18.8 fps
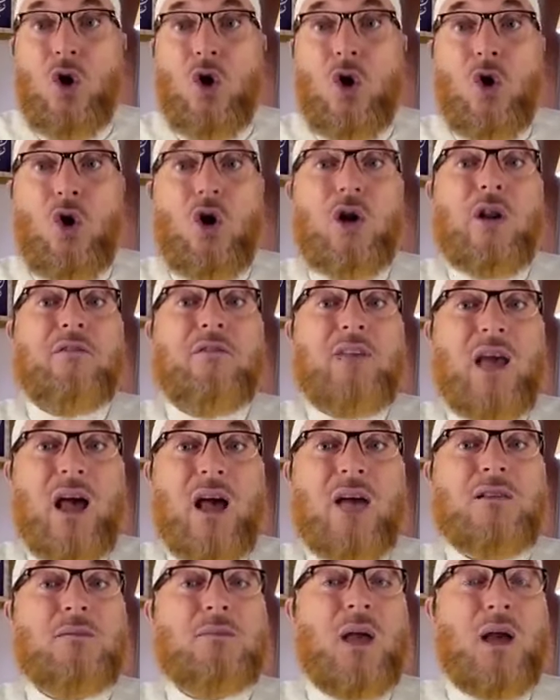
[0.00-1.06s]
or if you
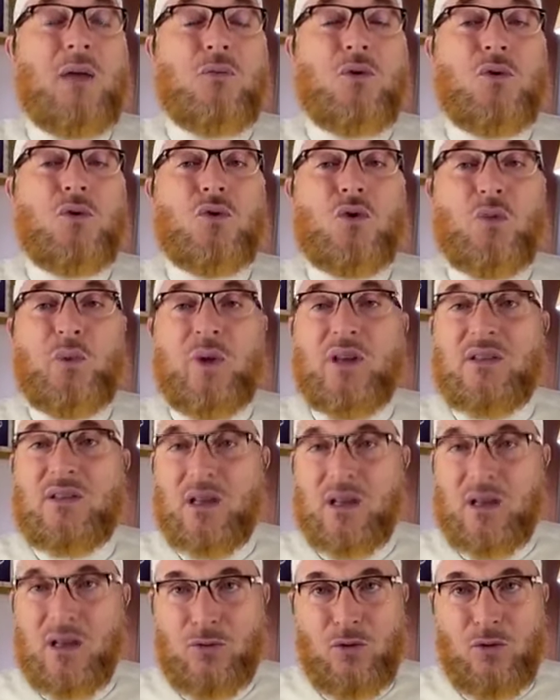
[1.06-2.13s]
ask me, I'm going to pay
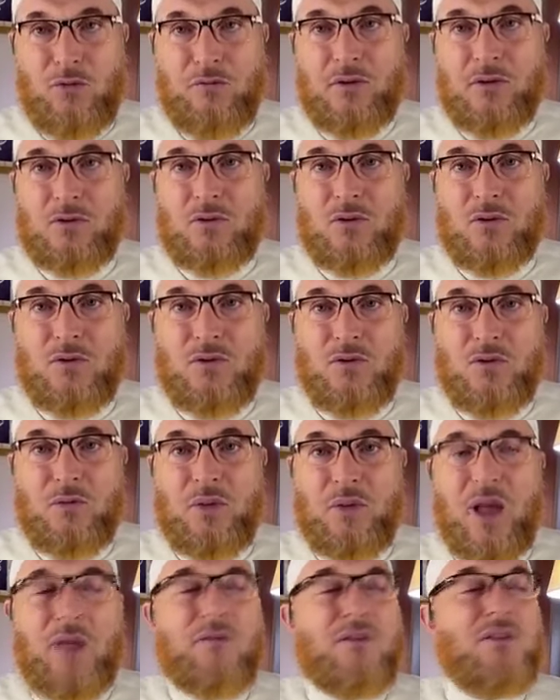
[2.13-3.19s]
zakat al-Fitr on your
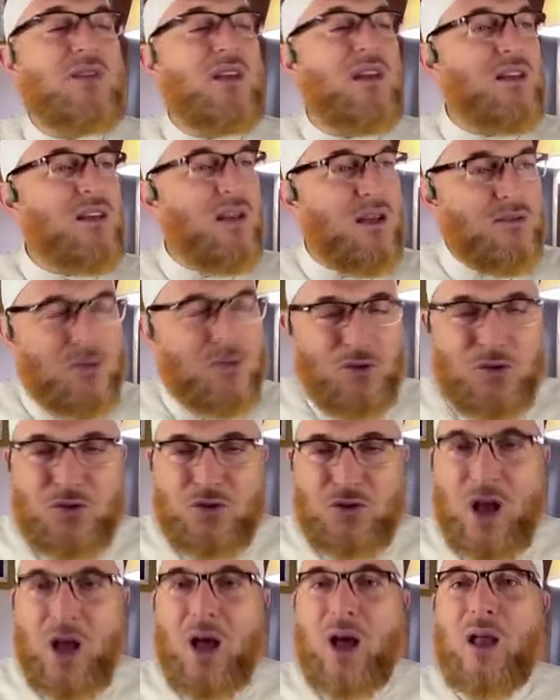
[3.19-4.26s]
behalf, I say, yes,
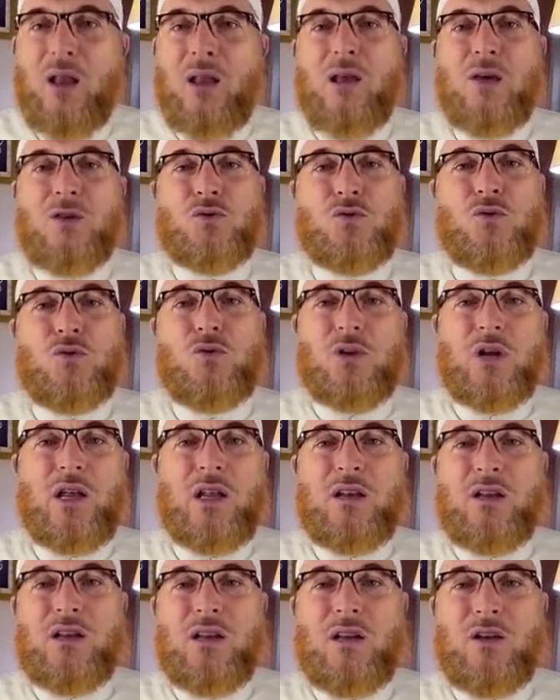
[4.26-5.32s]
inshallah, sure,
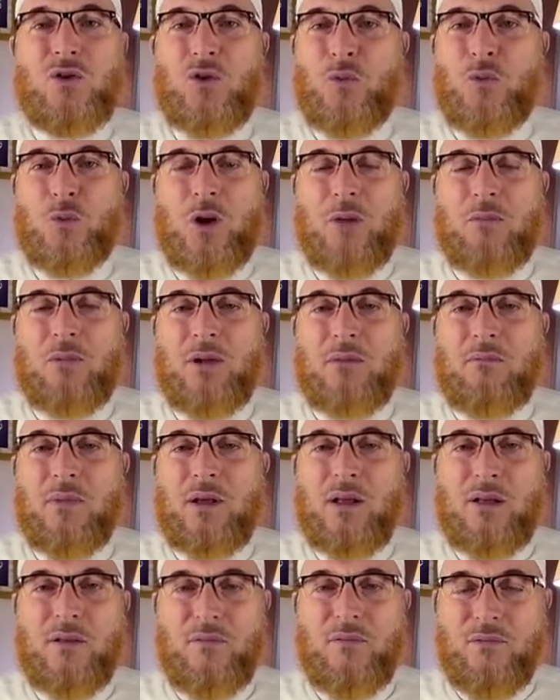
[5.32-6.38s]
indeed, no problem.
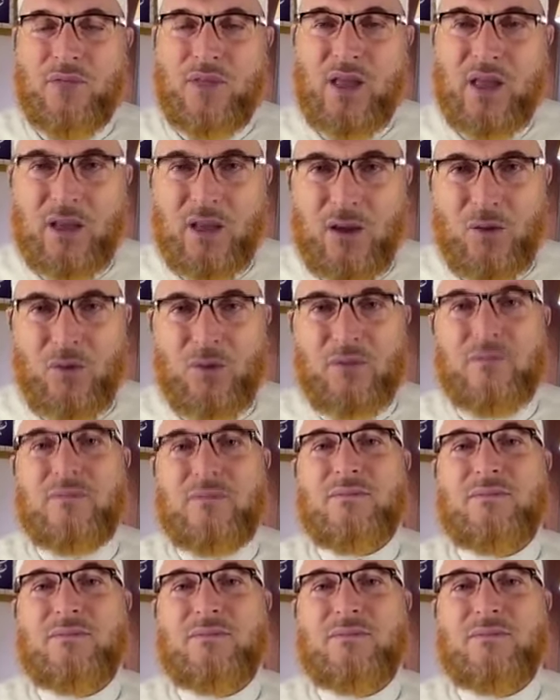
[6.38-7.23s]
Thank you.